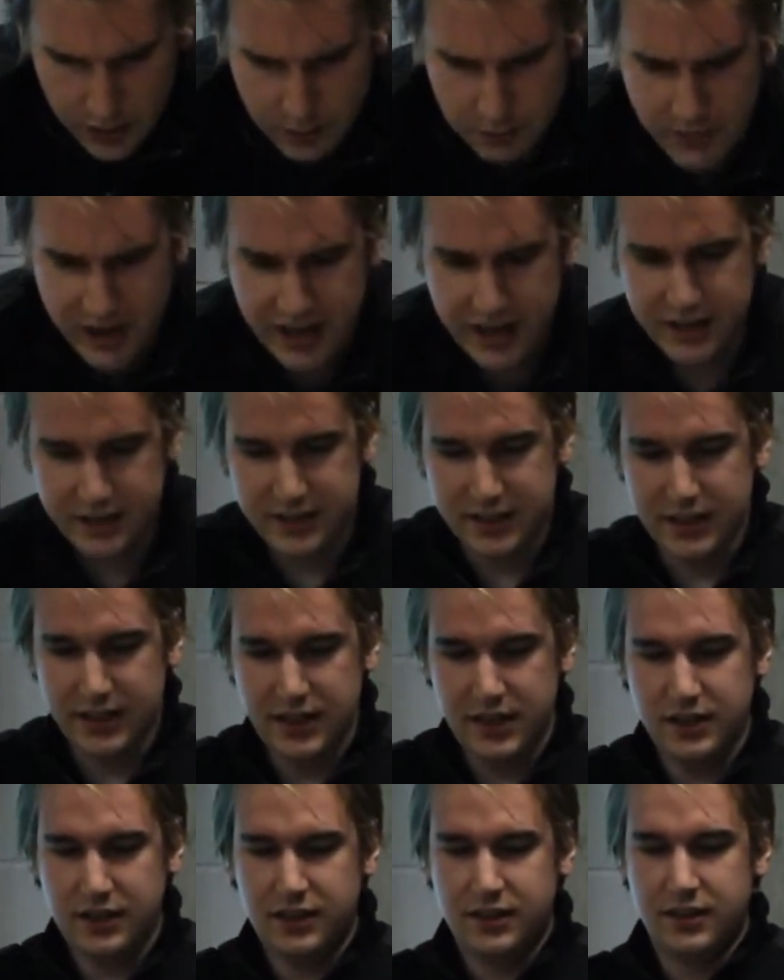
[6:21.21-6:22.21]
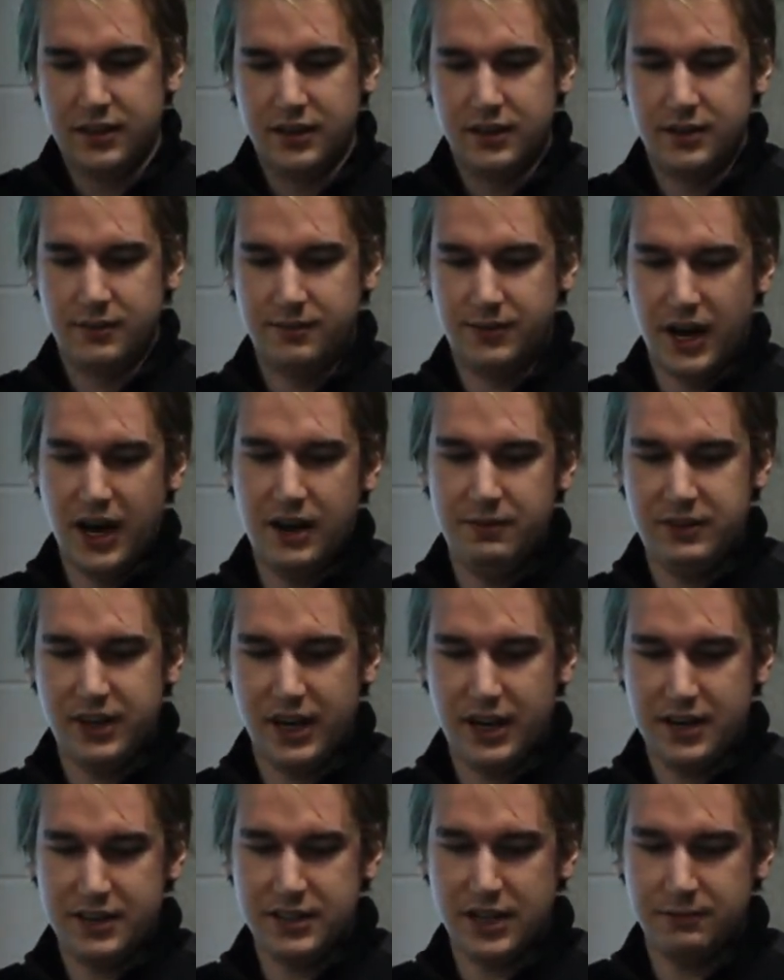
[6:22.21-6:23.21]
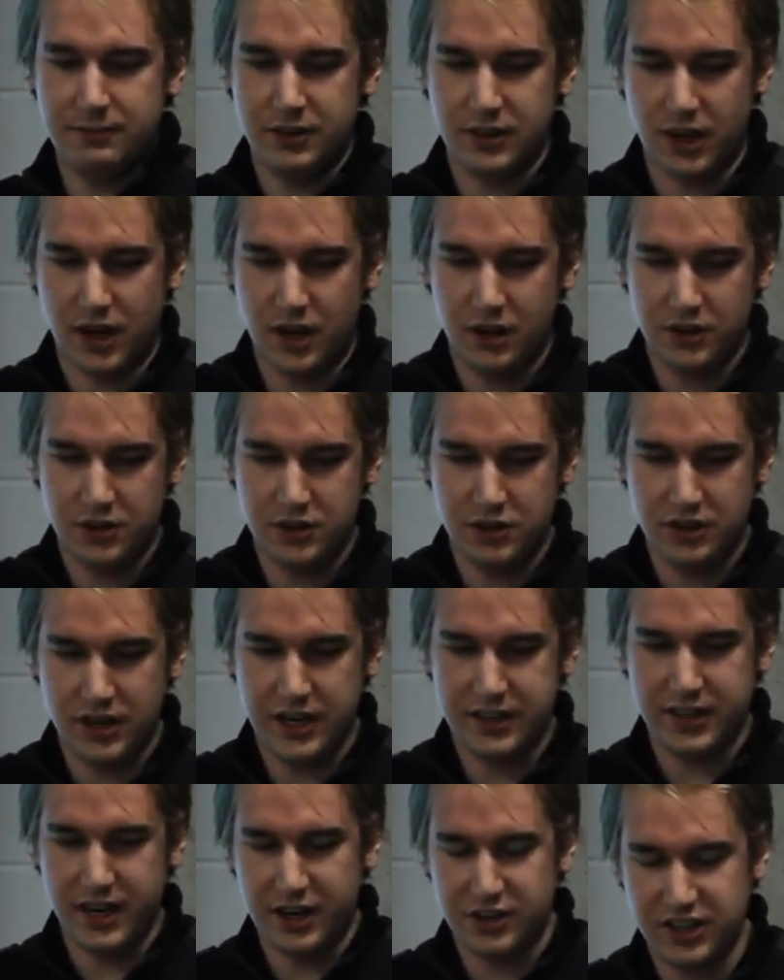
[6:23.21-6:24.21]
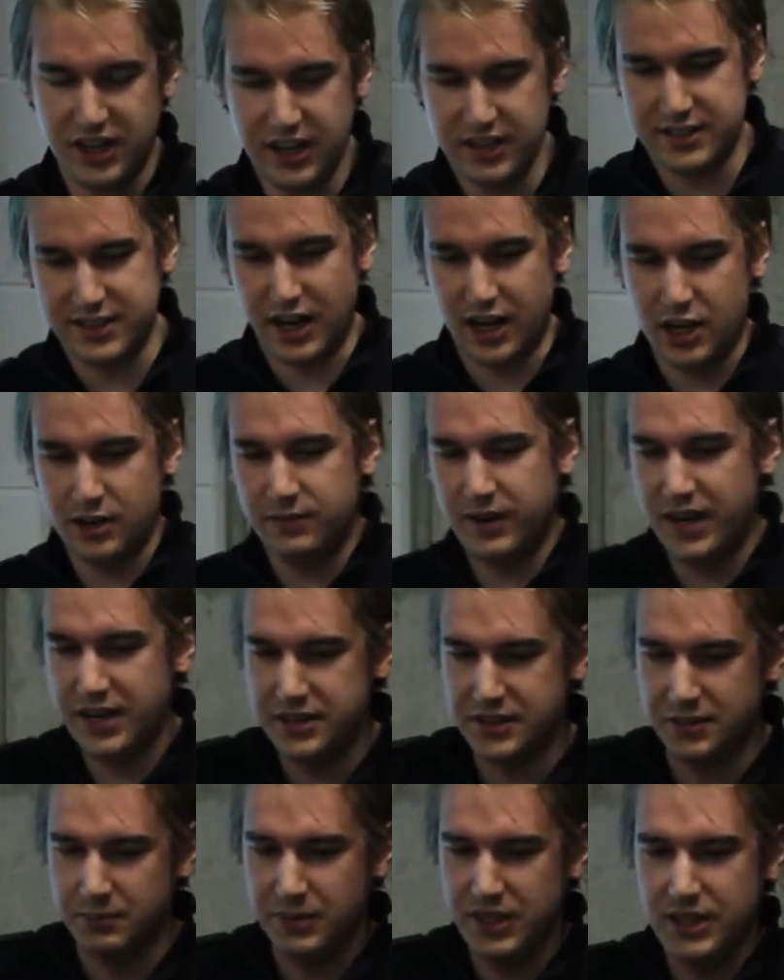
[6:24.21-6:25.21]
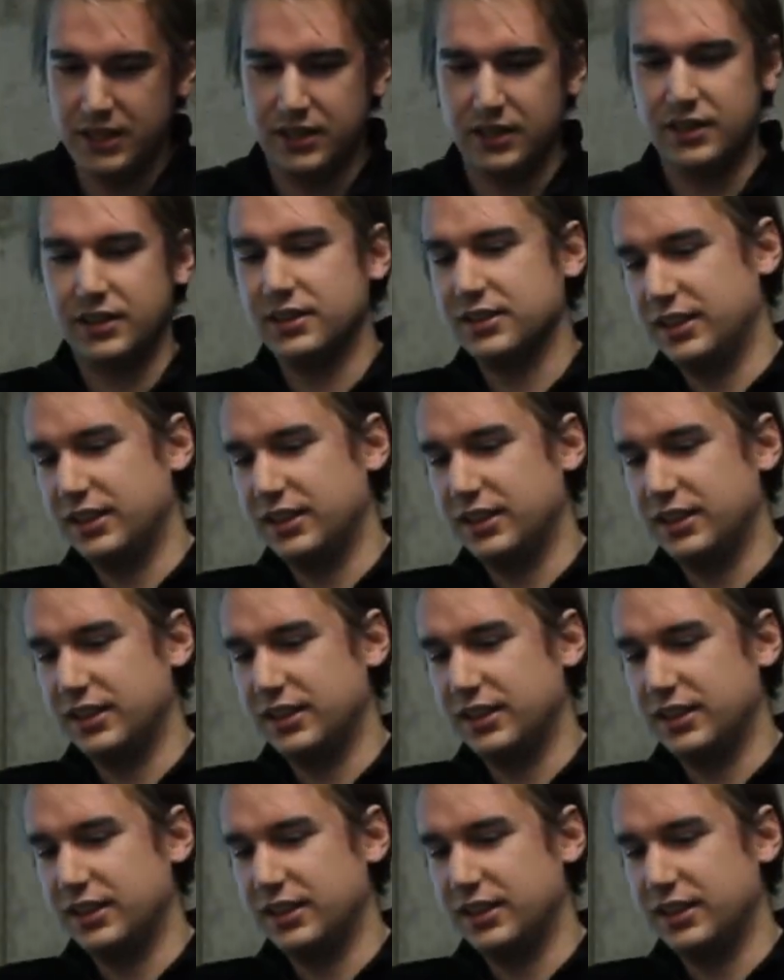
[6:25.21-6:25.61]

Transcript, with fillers: May 18th, five days after the hunger strike, they actually had a televised meeting.